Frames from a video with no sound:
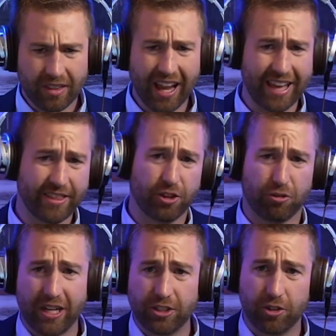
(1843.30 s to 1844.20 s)
And the
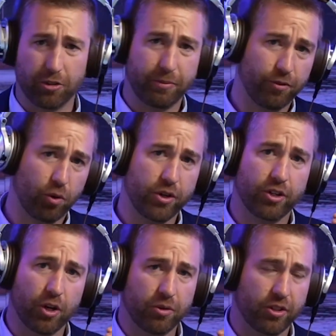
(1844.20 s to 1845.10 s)
threshold before you
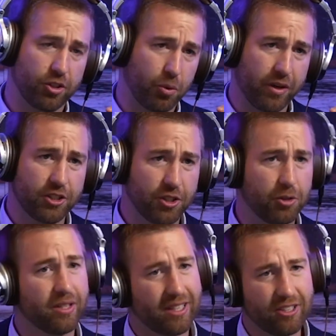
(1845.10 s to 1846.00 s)
go into the
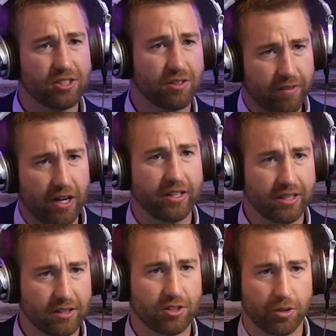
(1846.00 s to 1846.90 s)
22, and there's some
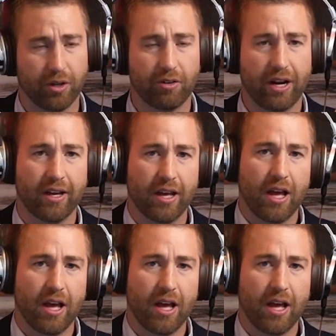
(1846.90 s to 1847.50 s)
variance to it, right?